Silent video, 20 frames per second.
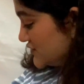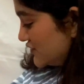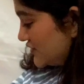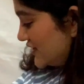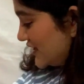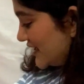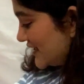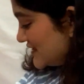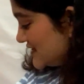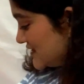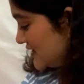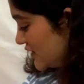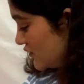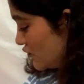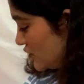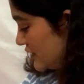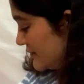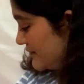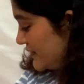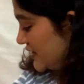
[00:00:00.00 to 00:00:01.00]
So the next thing
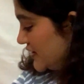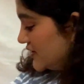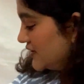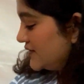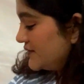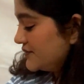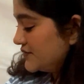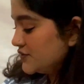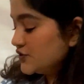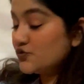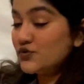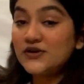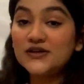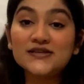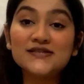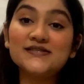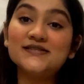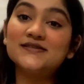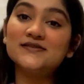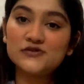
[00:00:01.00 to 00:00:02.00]
we'll be doing
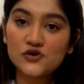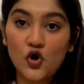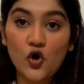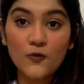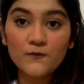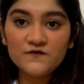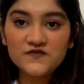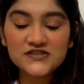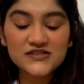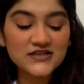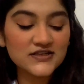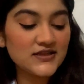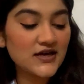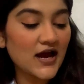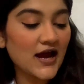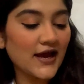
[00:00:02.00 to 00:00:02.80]
is obviously the